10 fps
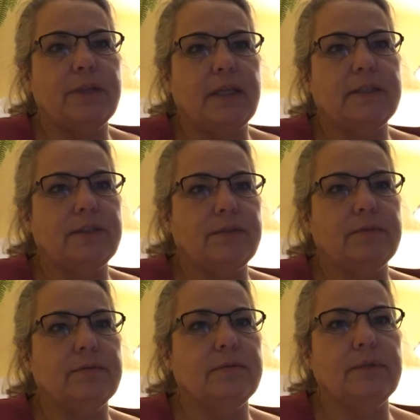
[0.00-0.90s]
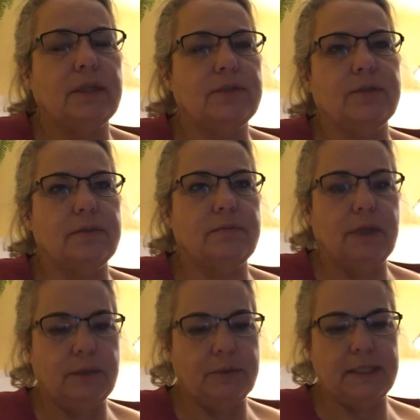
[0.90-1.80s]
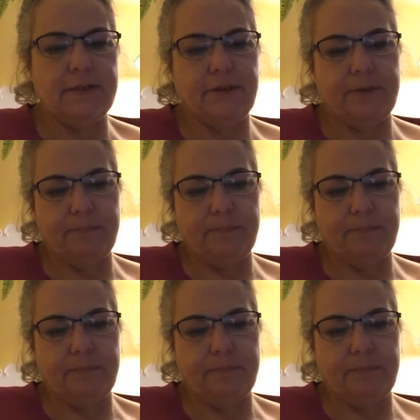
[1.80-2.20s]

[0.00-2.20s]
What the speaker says: not to receive it.